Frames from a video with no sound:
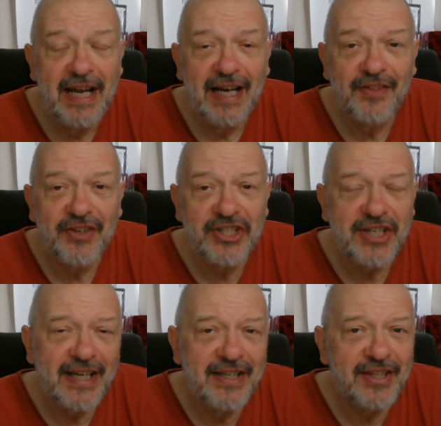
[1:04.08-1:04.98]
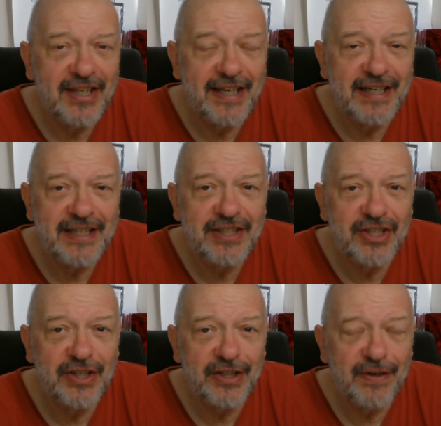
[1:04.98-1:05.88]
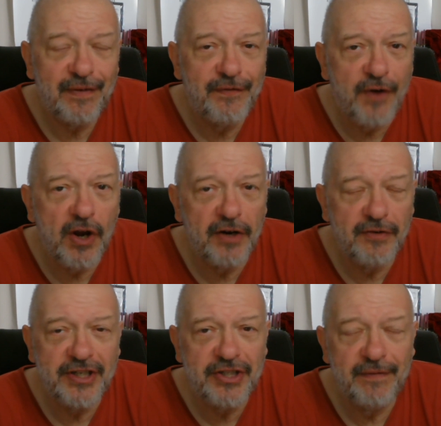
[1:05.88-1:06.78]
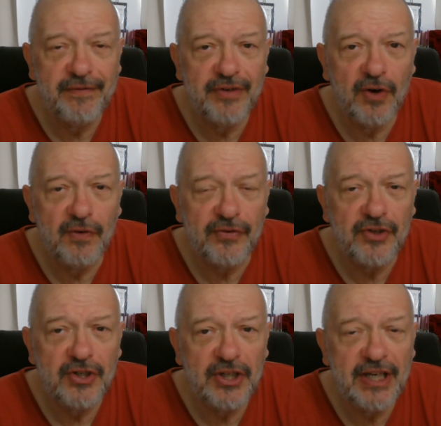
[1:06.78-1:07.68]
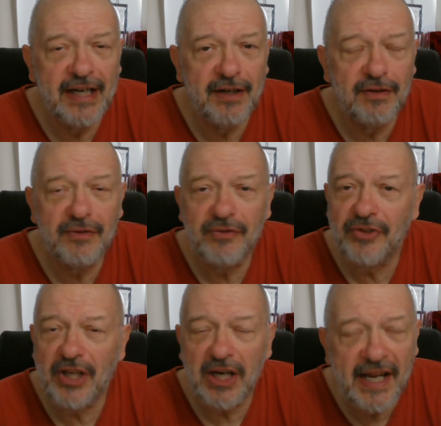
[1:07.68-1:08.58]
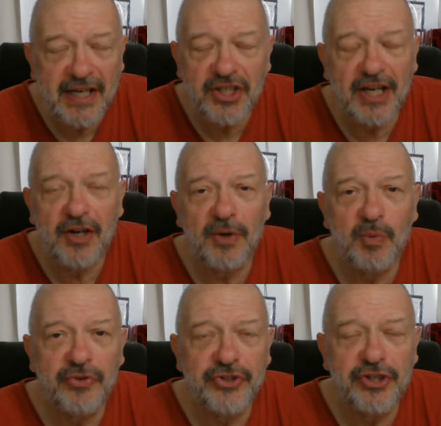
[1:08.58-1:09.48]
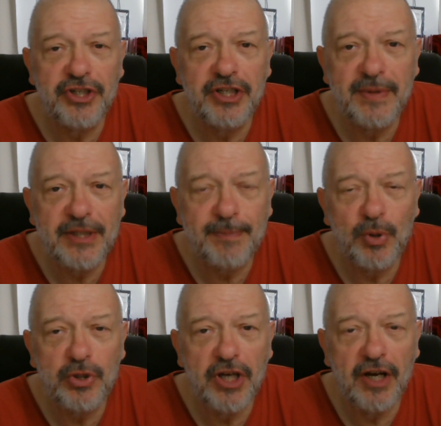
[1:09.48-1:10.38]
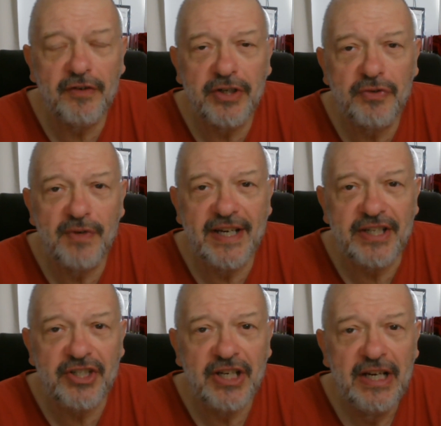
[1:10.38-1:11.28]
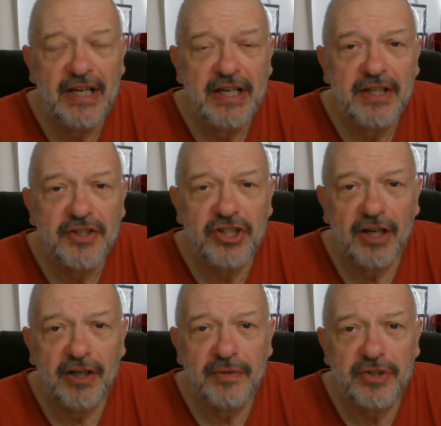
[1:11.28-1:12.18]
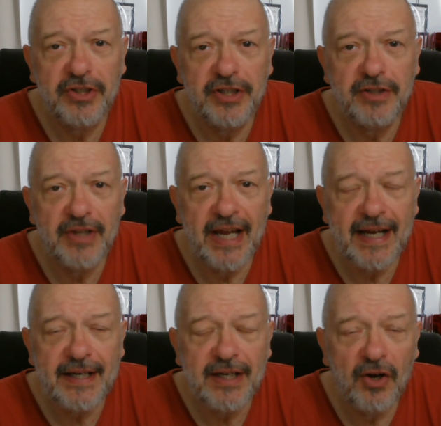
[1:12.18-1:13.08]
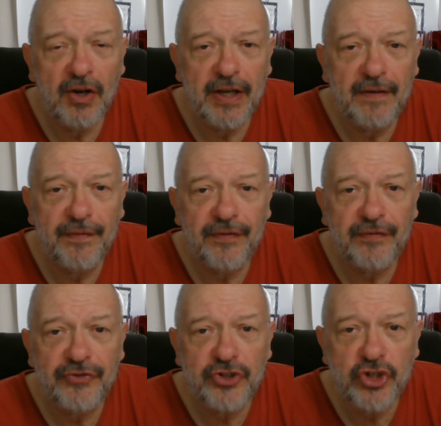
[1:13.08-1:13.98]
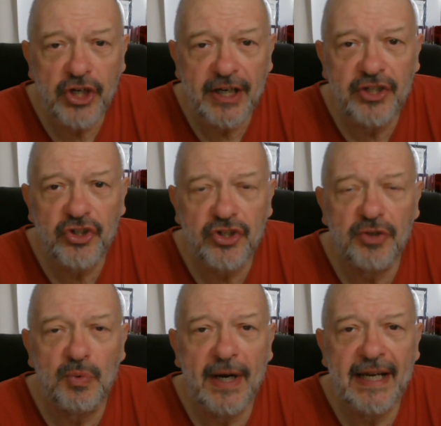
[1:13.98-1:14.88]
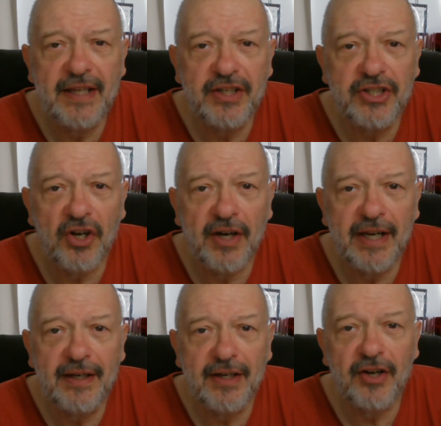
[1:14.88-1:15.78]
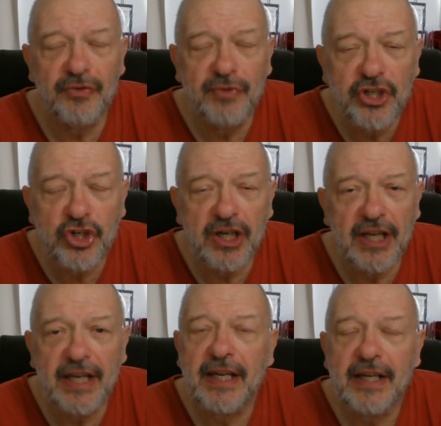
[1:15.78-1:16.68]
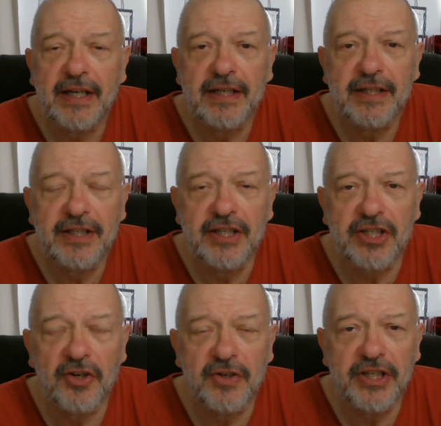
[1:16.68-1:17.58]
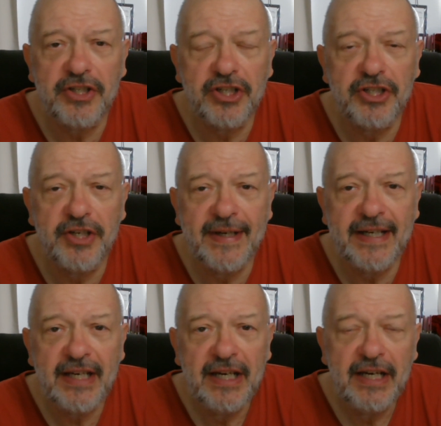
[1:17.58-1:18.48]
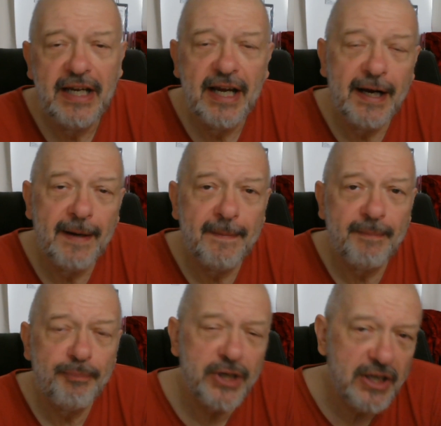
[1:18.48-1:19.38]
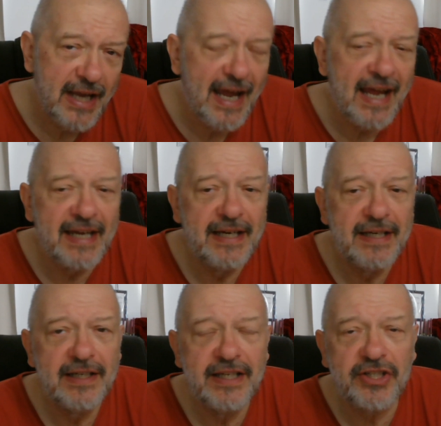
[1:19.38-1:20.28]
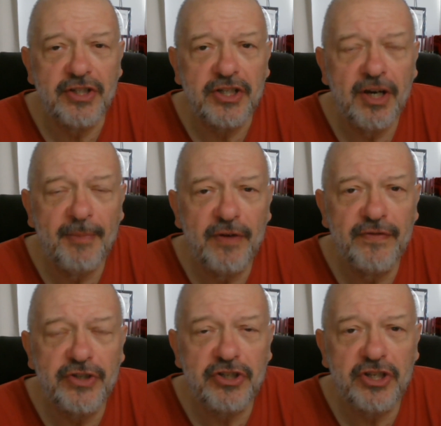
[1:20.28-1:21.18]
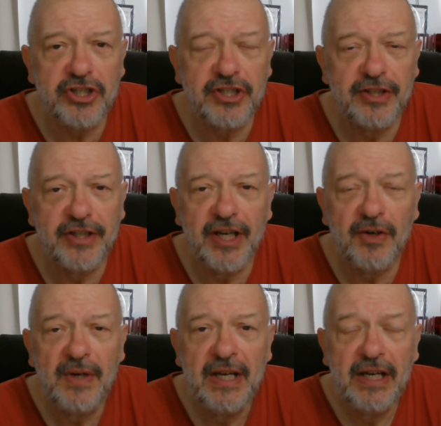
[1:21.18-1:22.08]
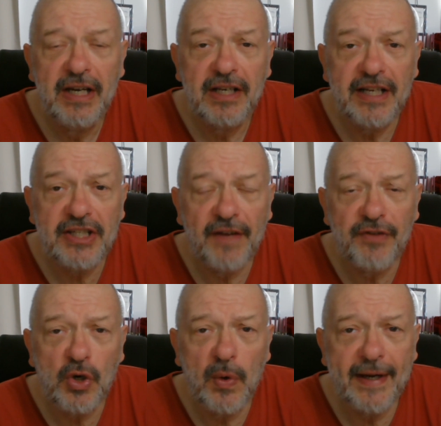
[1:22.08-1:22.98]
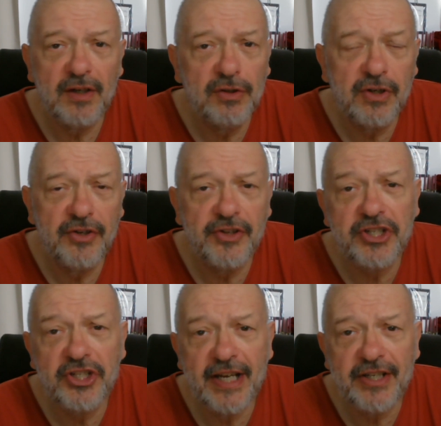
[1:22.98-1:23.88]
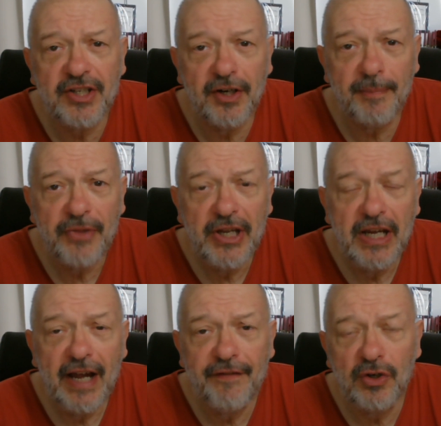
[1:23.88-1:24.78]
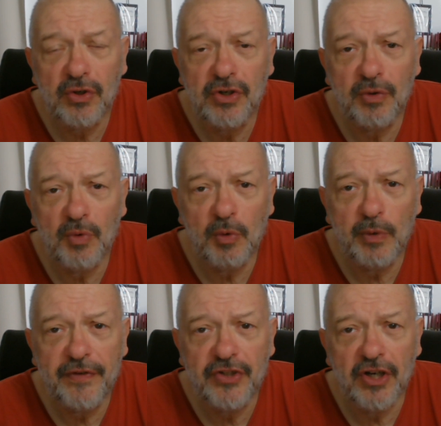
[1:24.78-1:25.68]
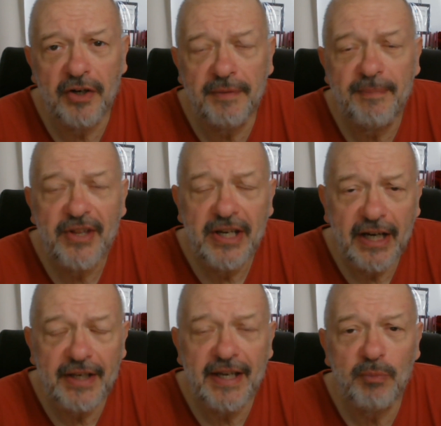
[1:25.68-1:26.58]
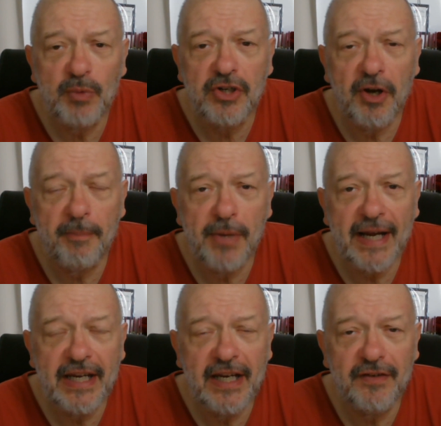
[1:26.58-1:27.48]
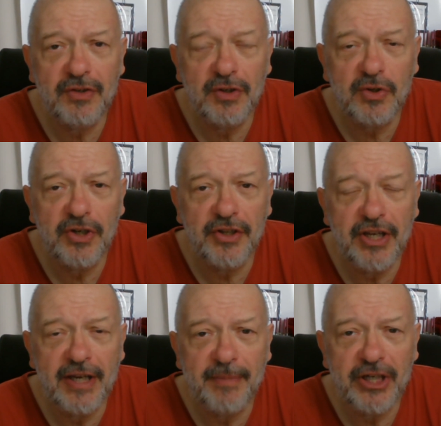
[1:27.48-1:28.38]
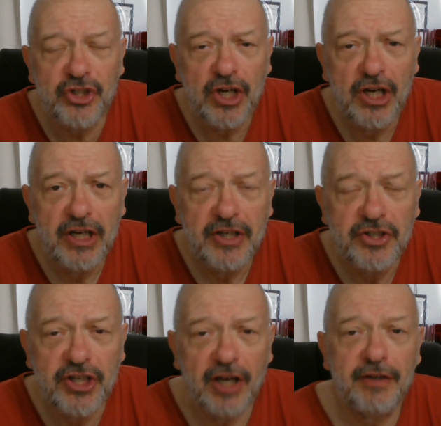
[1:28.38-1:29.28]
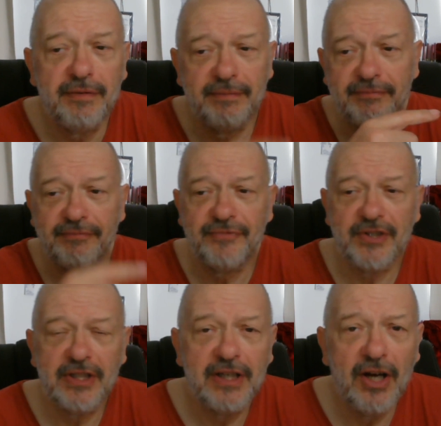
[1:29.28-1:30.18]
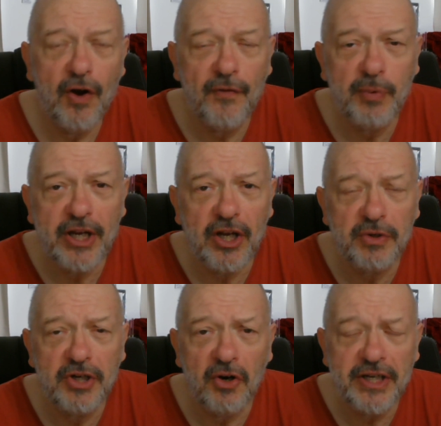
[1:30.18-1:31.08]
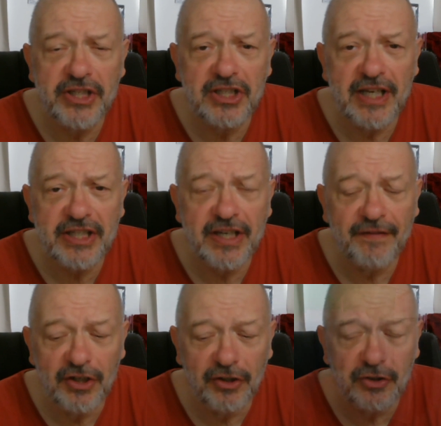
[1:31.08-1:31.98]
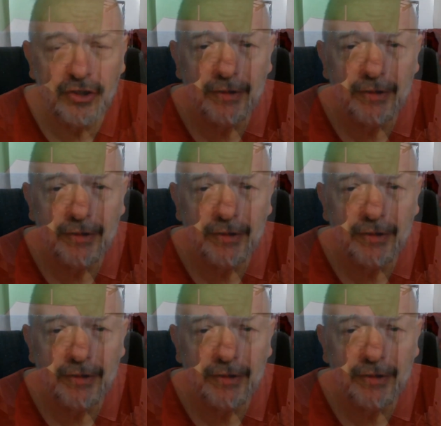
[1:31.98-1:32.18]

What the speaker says: And the second thing is that fire is involved. Now, the last thing I want to do is put her at risk. So to do that, I've changed the way that I originally decided to do it. But hey, listen, come over to the studio. Let's have a quick look at the setup, have a look at what we've done, and then we'll come back here and look at the image. So off we go, guys. Let's have a look.